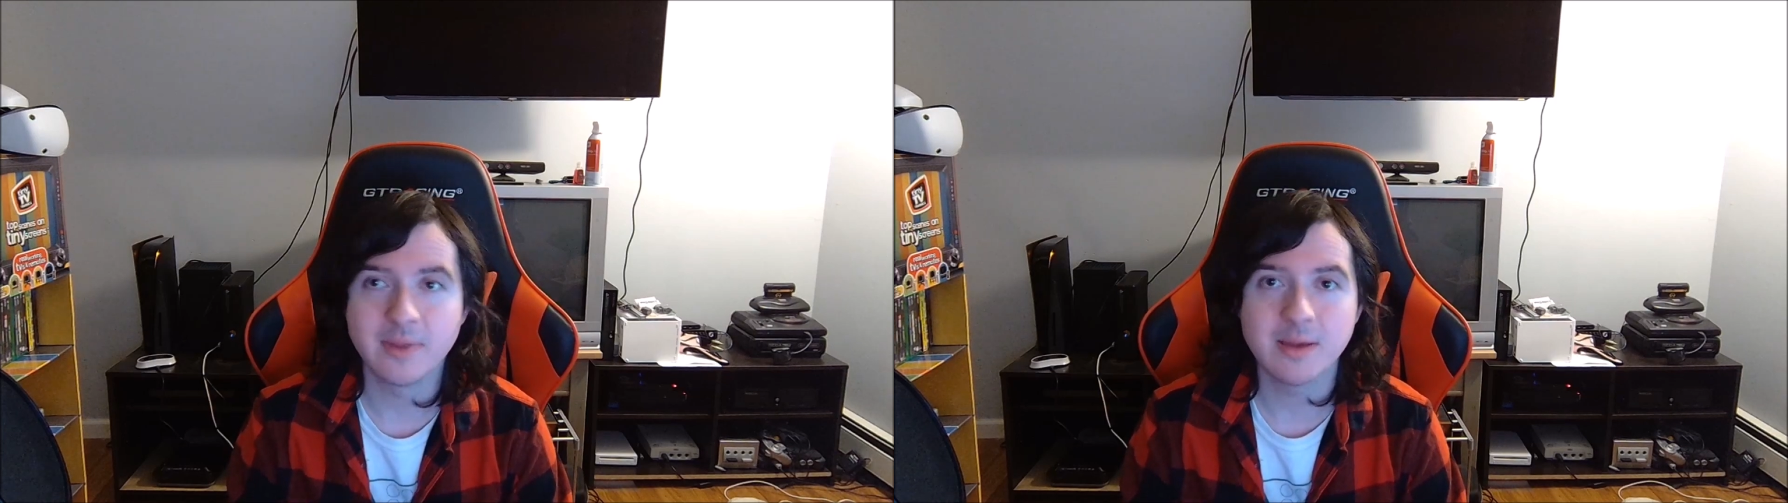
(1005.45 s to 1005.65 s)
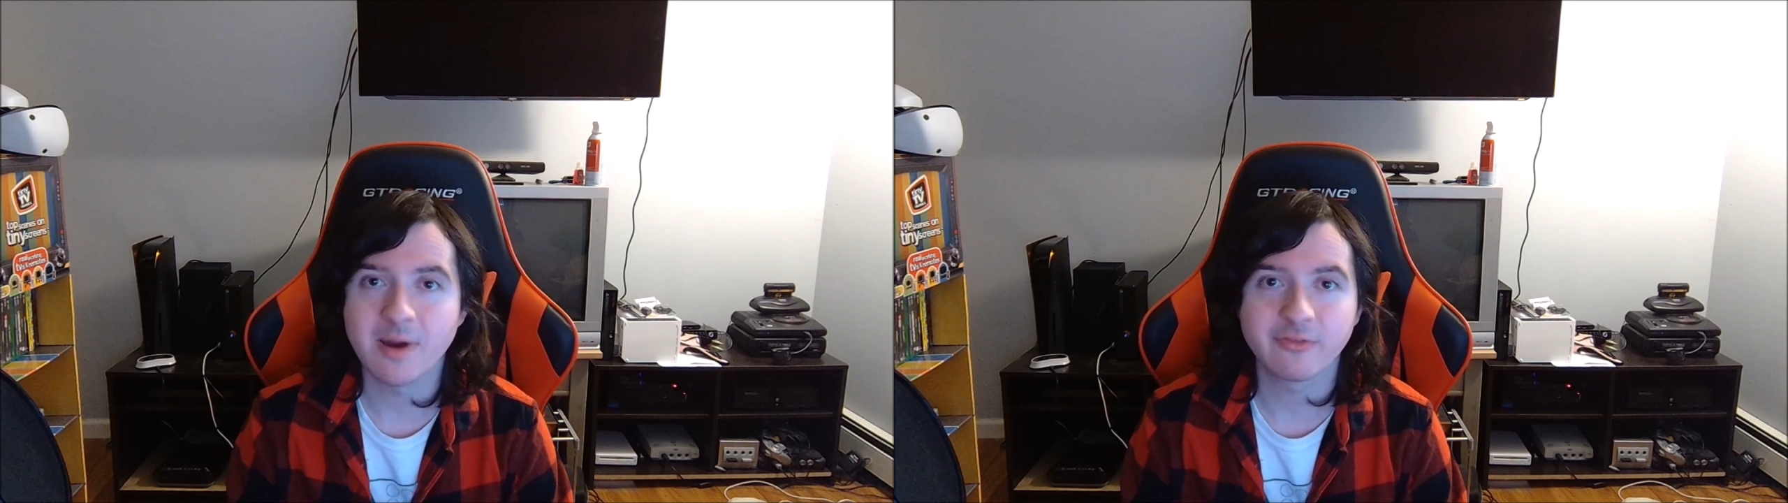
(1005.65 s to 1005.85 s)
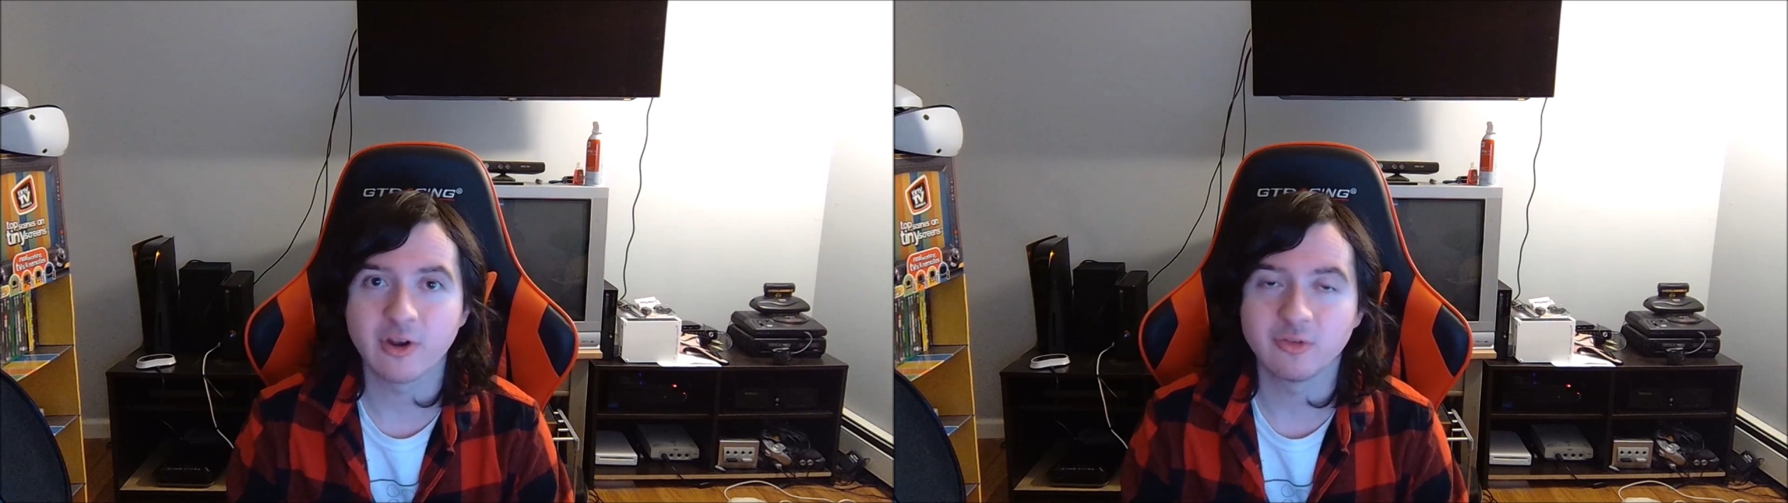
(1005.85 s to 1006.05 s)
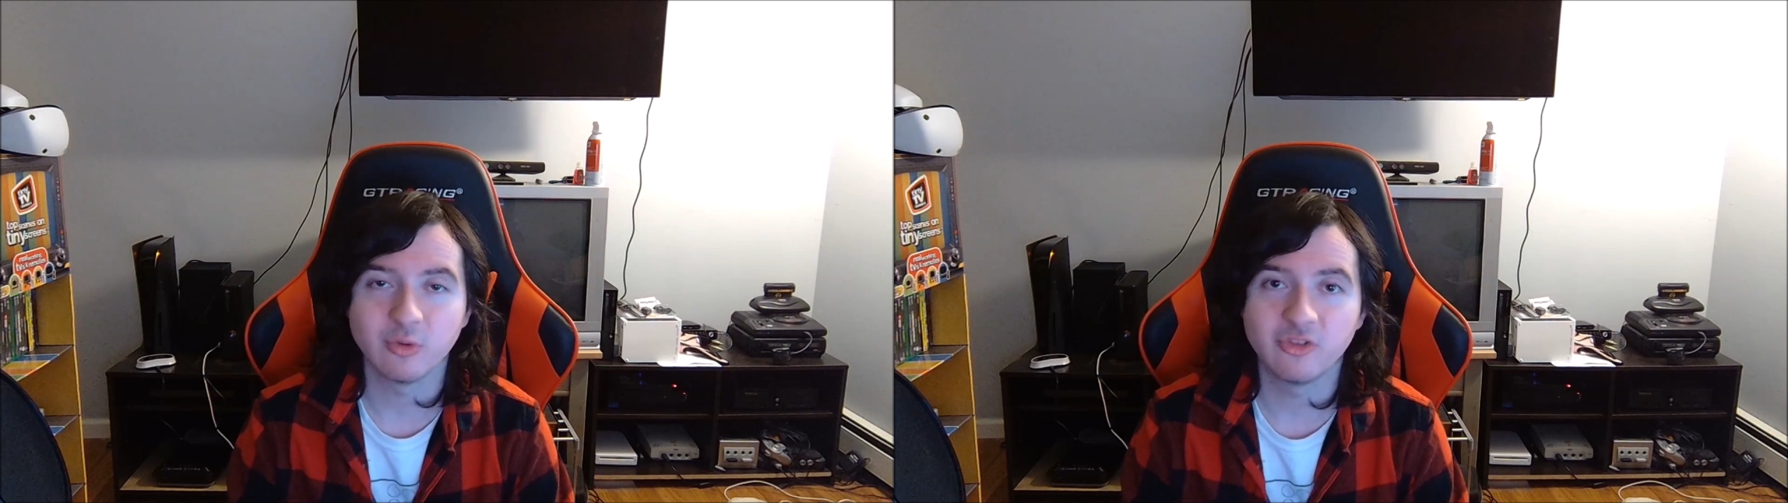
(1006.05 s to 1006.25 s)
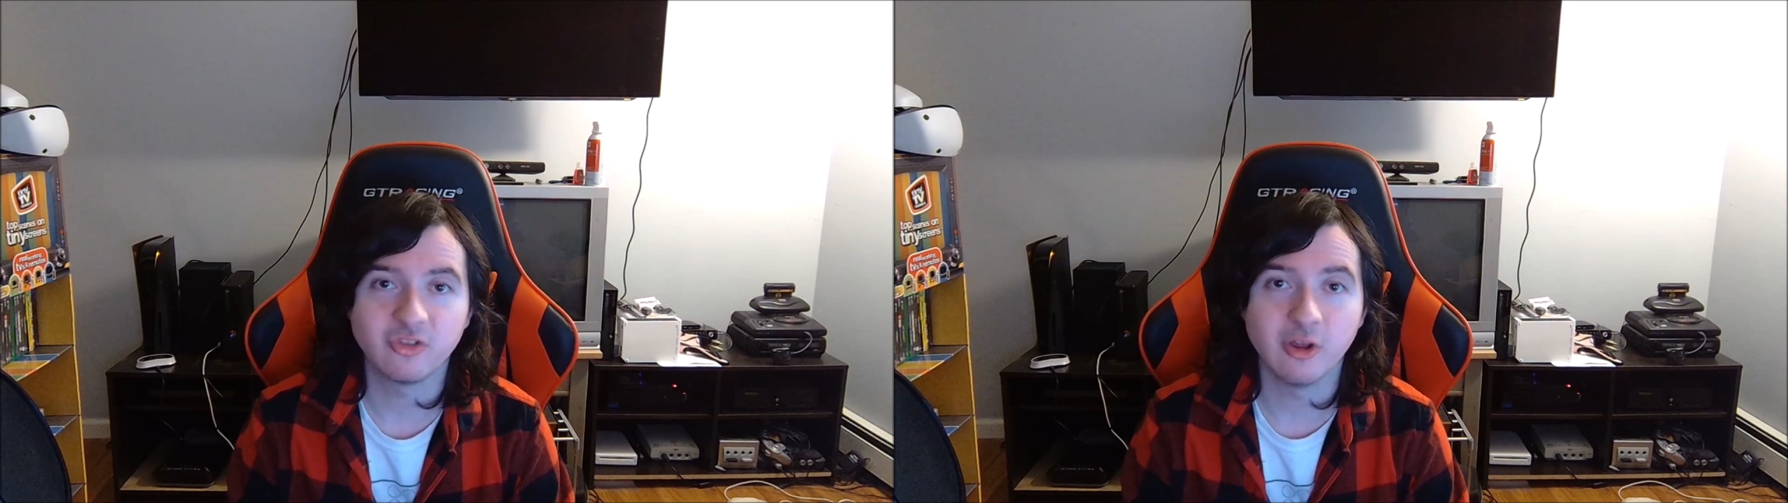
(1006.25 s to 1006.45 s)
me and my friends
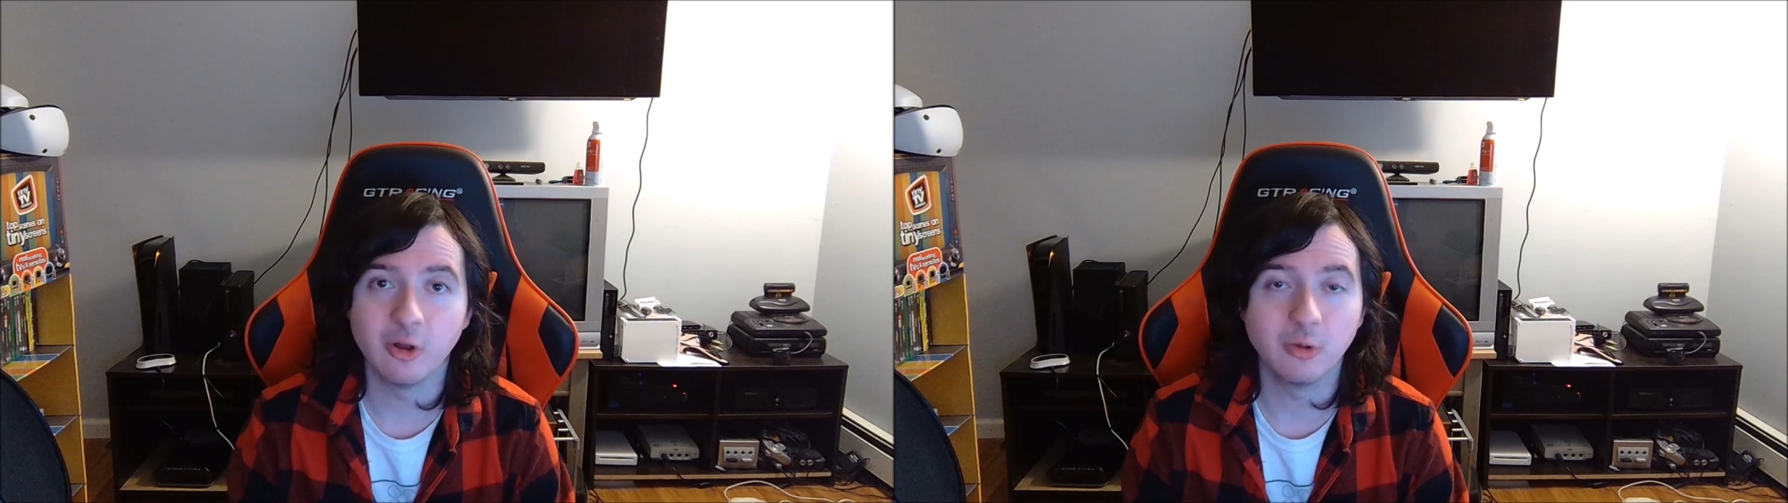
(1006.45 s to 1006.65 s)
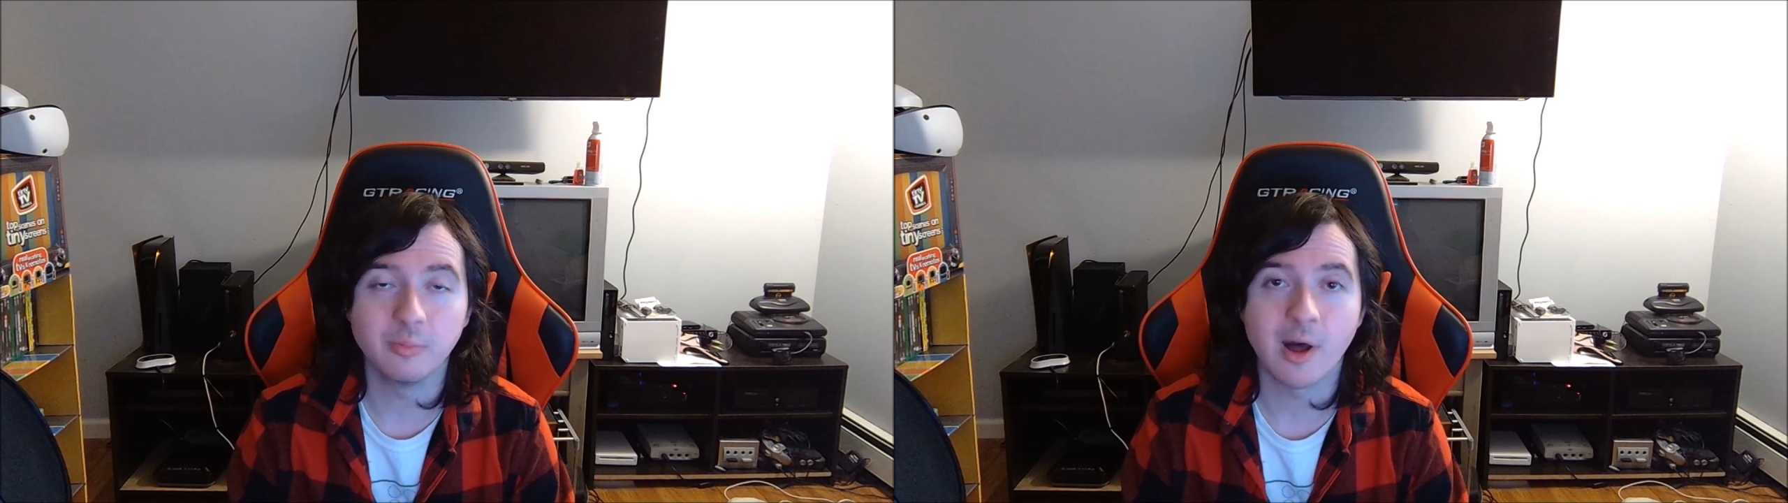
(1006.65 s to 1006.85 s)
would still